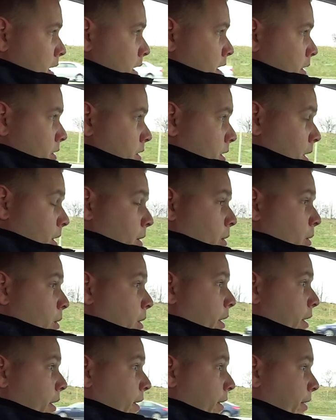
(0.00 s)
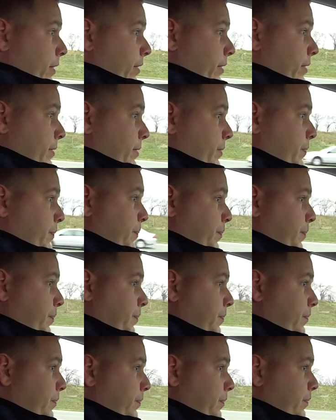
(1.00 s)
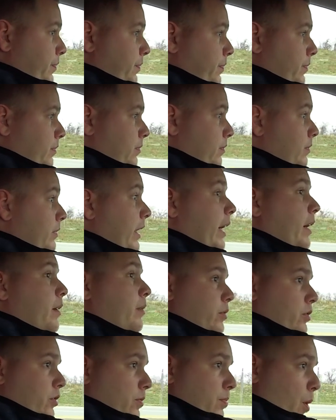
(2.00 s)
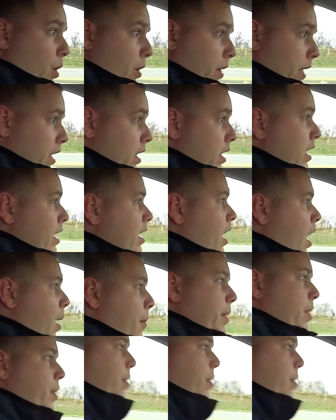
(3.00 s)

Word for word: So, but maybe a small pop-up camper. Yep, small. Yeah, that's what I am